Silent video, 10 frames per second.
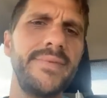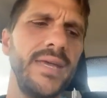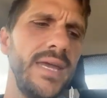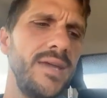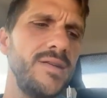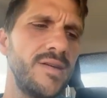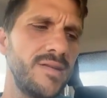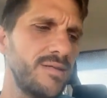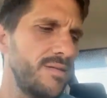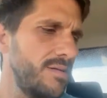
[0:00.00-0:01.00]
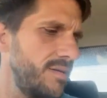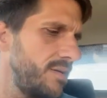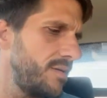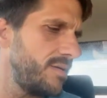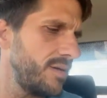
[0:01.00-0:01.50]
the easiest.
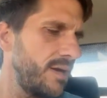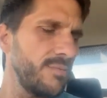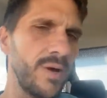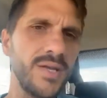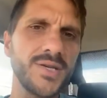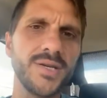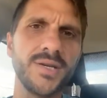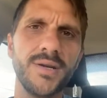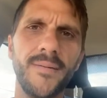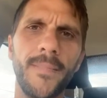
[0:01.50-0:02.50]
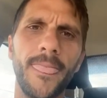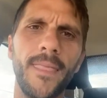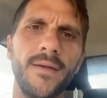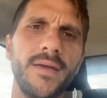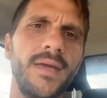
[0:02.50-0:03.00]
Getting rich,
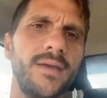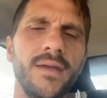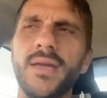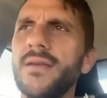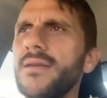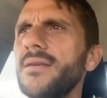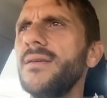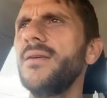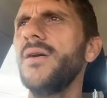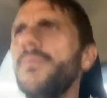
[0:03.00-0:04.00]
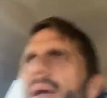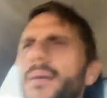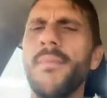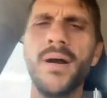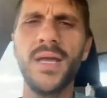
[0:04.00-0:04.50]

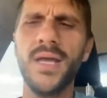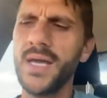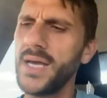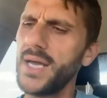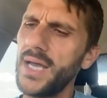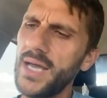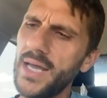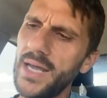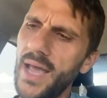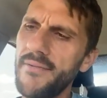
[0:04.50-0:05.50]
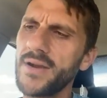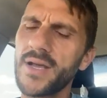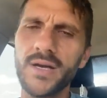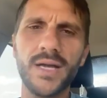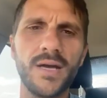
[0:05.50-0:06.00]
making money and having a
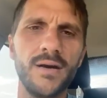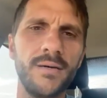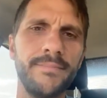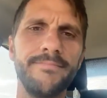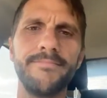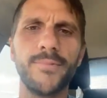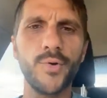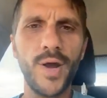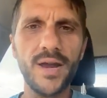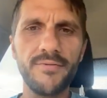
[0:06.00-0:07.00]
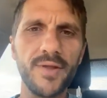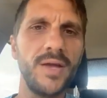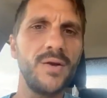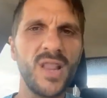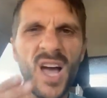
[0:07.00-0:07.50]
good income
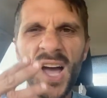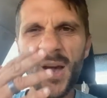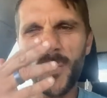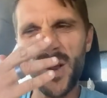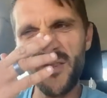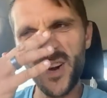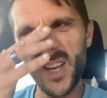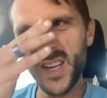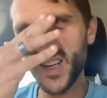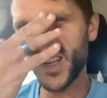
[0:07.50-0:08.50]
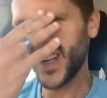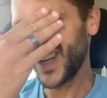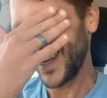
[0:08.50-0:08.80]
creatively online, whatever it is